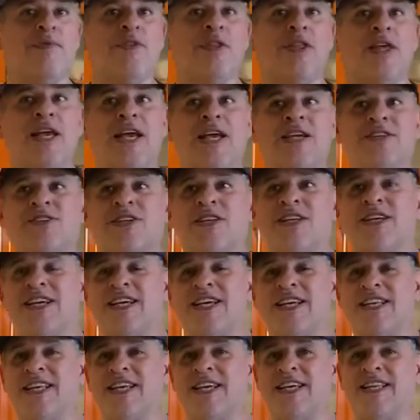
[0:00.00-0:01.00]
It's gonna
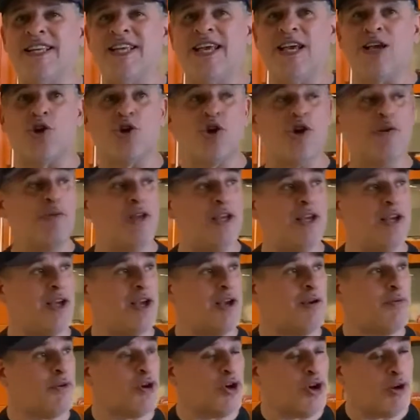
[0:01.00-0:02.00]
it could
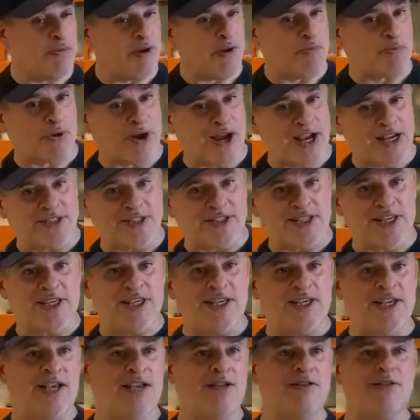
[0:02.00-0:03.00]
be
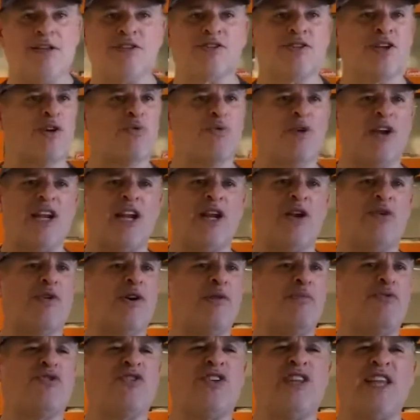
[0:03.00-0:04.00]
pricey. It's gonna run anywhere
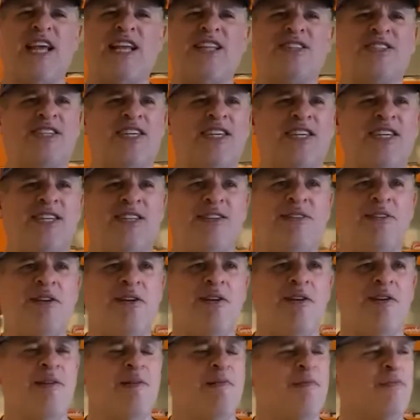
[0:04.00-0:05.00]
between $18
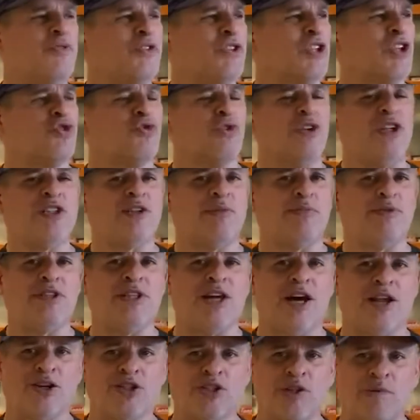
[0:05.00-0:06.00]
to
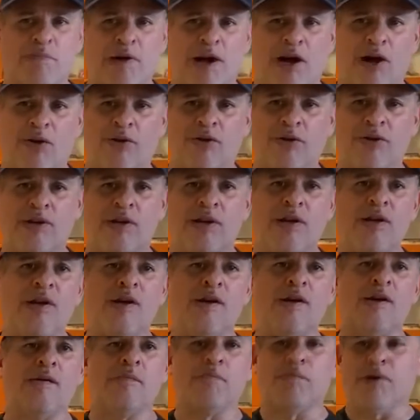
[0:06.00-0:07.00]
$27 a pound.
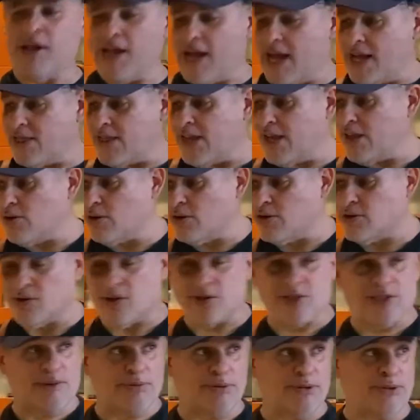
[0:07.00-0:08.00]
But I think there's no
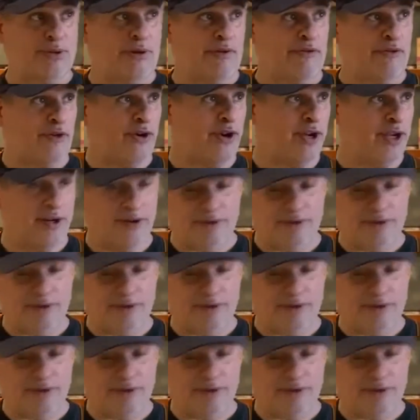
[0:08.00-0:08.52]
substitute for it.